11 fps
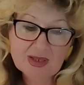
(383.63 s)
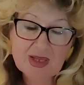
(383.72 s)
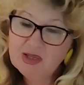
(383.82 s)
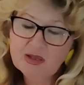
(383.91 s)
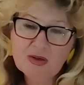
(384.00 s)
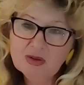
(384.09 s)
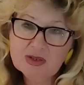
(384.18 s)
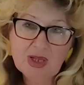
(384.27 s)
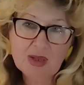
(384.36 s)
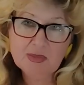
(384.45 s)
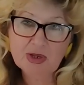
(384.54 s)
a long
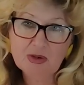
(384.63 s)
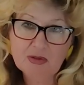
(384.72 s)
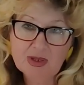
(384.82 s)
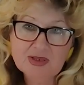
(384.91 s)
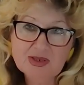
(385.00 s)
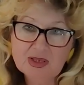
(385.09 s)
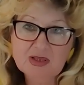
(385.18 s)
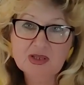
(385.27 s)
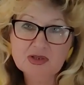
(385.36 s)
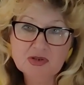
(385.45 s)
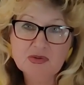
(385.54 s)
time ago, I said
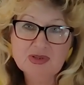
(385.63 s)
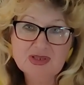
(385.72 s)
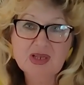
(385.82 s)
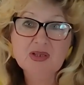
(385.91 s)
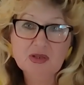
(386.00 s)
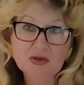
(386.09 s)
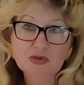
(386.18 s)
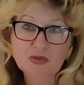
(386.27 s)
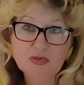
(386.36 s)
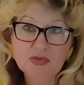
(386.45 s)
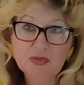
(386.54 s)
that she will say the
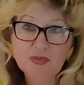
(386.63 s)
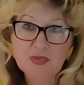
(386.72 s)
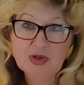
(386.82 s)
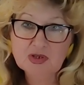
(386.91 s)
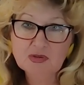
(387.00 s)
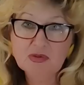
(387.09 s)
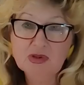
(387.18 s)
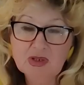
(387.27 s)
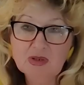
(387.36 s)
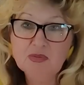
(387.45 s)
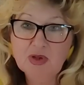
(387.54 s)
truth. She
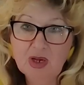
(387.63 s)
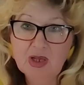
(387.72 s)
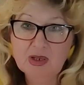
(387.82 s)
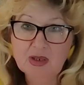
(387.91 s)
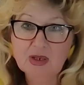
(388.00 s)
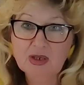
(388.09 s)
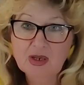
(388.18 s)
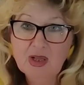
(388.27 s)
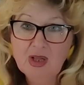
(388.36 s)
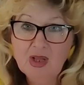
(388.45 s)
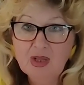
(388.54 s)
wouldn't be lying.
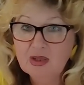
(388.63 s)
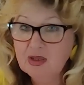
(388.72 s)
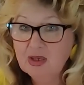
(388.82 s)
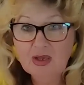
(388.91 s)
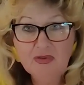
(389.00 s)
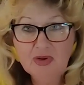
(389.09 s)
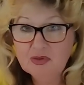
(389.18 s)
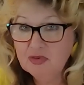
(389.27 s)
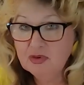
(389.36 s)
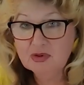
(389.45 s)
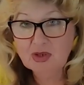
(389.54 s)
Even
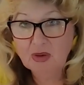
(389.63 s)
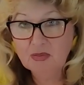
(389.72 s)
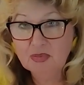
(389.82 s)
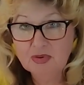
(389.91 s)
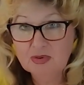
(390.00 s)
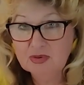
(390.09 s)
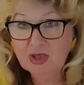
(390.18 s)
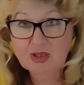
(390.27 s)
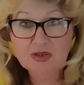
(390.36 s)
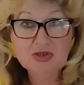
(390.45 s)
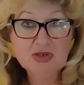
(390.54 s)
for Trump,
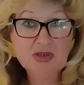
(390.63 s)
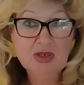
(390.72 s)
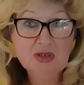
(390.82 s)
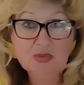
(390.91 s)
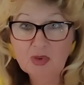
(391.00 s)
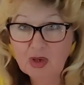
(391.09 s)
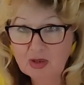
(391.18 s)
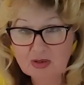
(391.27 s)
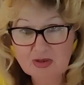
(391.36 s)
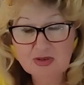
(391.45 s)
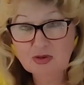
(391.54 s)
that she
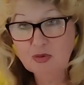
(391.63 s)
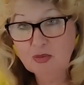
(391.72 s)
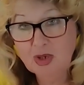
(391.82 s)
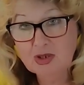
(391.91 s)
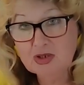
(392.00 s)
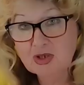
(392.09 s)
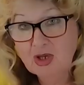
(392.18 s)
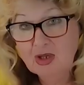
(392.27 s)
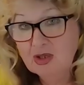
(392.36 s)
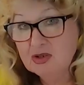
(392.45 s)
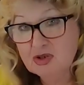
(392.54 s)
admires so much,
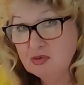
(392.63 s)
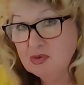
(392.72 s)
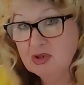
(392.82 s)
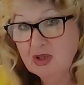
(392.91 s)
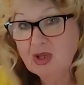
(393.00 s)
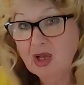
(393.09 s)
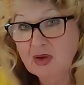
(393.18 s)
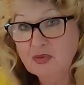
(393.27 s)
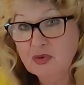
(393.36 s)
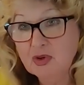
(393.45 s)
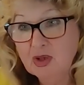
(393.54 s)
she wouldn't lie
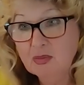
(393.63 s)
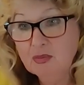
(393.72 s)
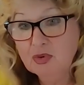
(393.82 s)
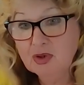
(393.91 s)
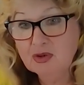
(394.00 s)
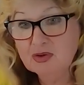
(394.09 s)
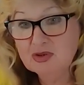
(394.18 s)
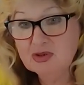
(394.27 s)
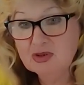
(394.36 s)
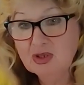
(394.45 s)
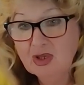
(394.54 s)
for him,
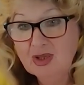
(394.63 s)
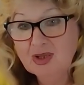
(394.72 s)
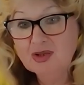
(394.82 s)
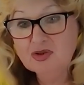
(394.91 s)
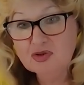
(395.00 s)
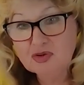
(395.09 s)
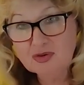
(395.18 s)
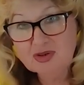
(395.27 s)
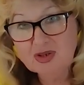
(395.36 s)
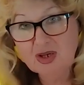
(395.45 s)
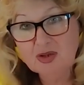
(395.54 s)
because he
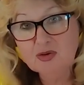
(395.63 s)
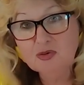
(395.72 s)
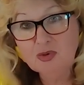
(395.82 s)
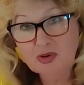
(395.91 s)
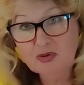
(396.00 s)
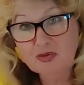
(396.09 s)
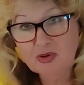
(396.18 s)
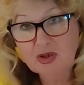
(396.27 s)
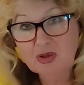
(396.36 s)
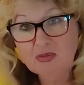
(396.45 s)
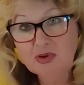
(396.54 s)
chose her to work for
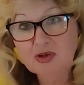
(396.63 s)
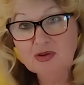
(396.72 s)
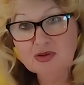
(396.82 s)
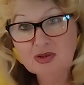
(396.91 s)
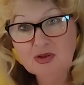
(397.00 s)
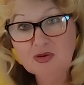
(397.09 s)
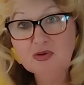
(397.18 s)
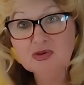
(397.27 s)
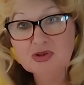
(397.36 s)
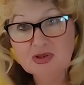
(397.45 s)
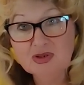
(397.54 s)
him because he knew
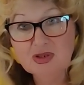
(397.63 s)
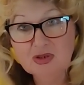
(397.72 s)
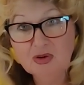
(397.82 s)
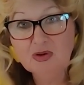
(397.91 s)
she's an